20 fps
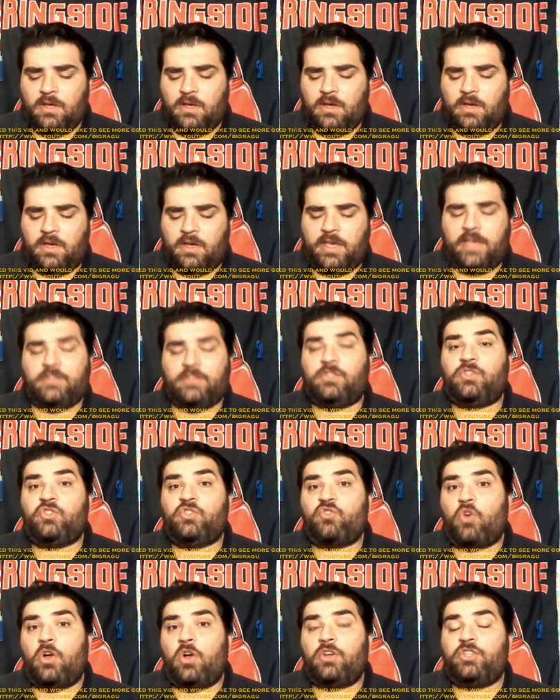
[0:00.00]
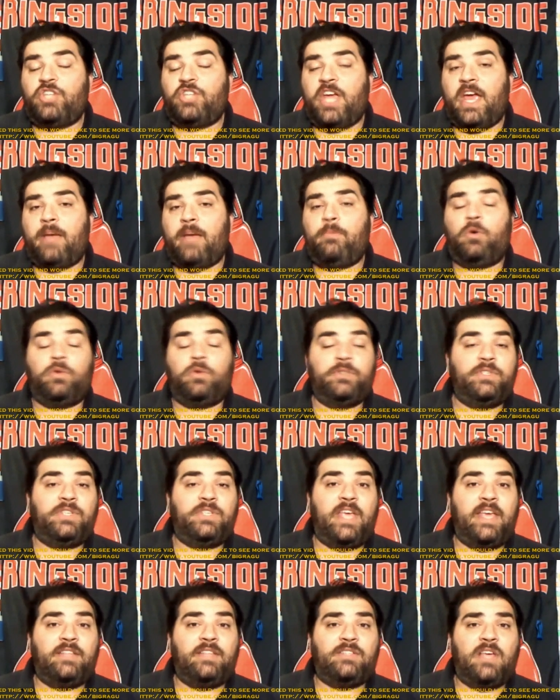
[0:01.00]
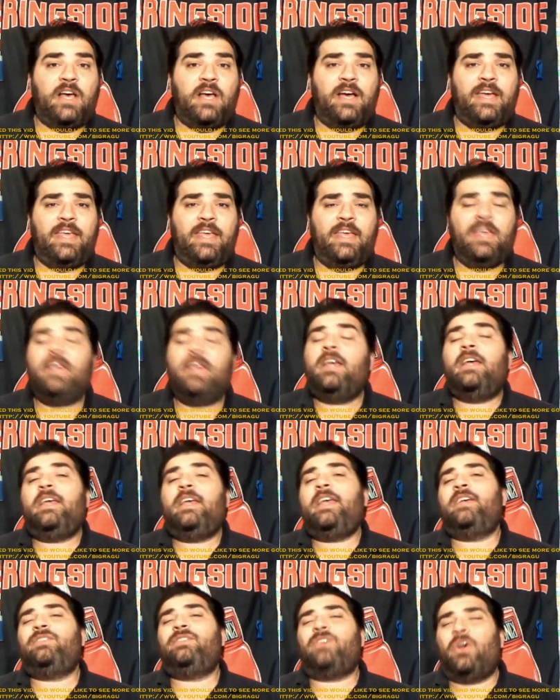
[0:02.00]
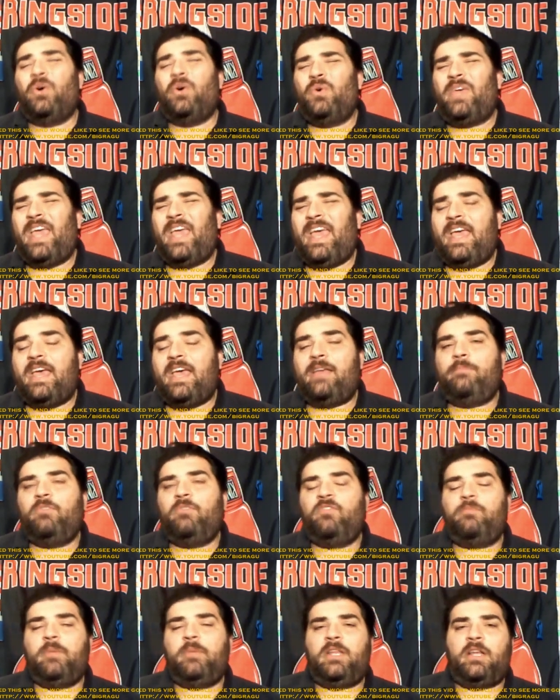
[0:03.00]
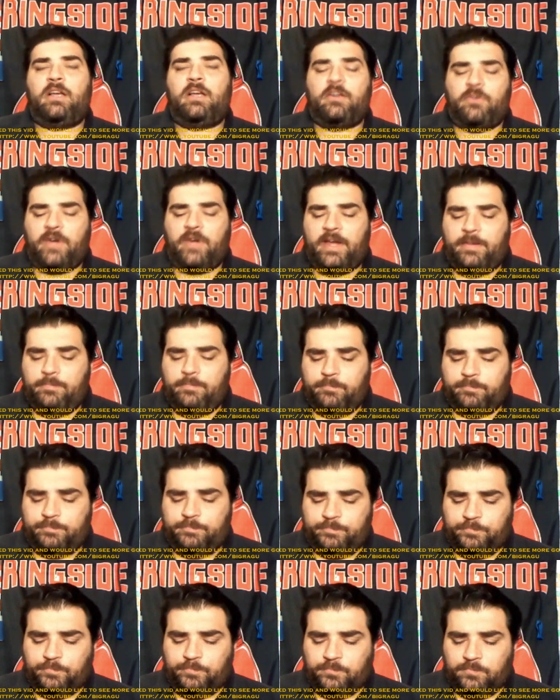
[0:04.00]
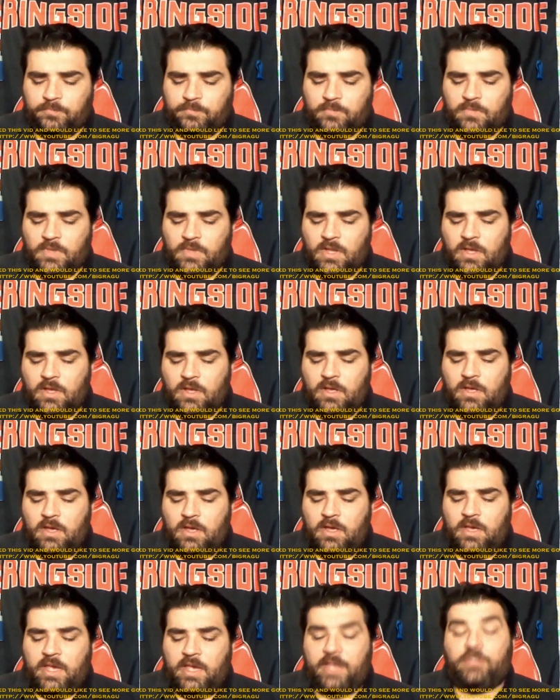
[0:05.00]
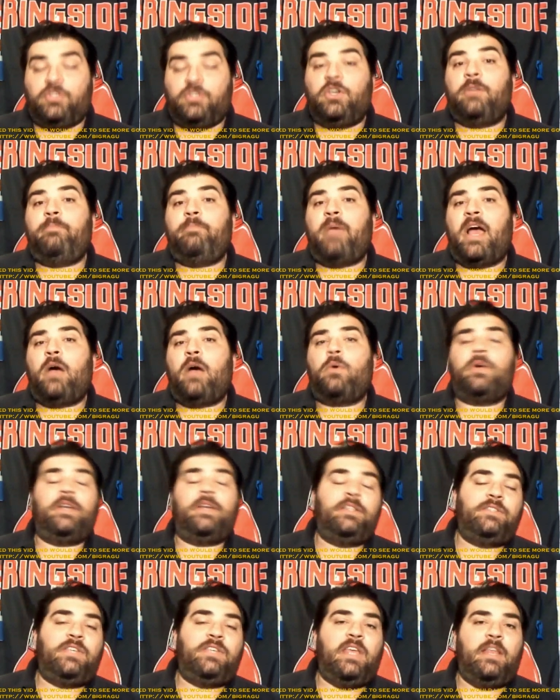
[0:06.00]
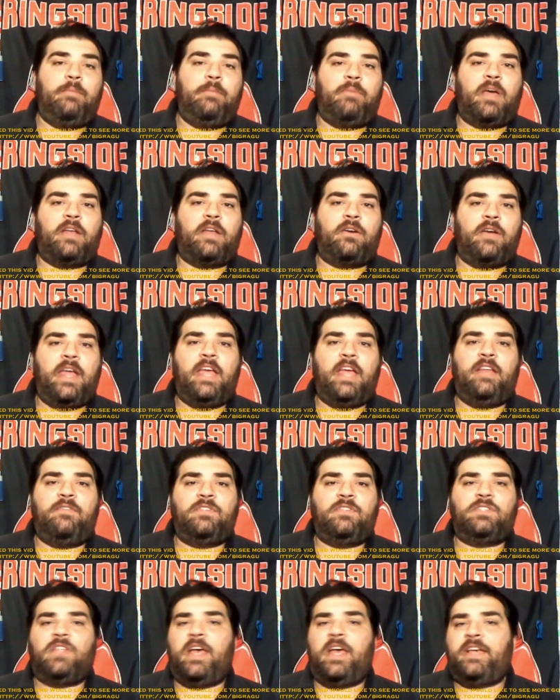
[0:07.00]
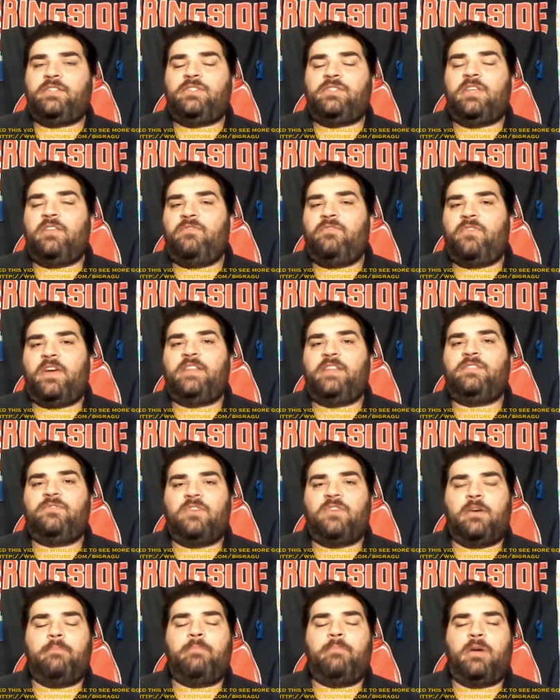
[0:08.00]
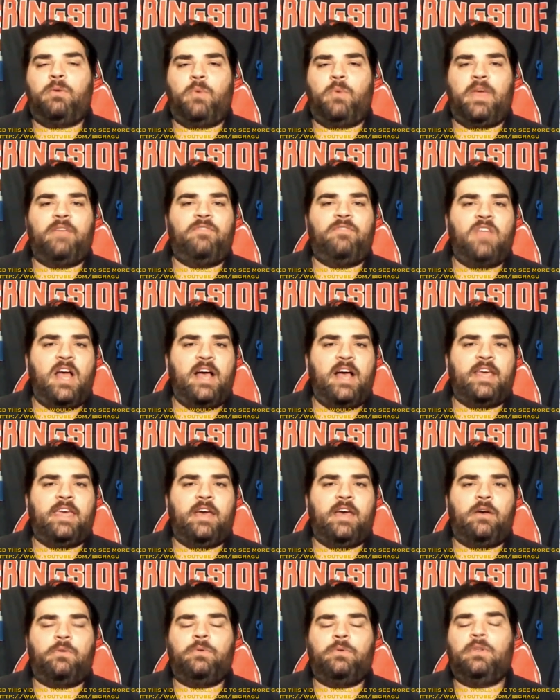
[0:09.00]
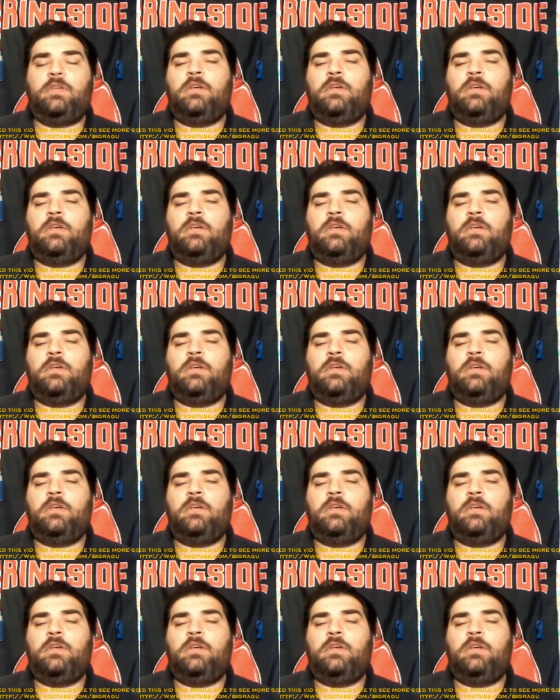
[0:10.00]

Uh, he has a strong jab, holds his hands high. He has okay head movement, not great. He has good power, and it's getting better. Eight of his last ten fights have come by way of knockout.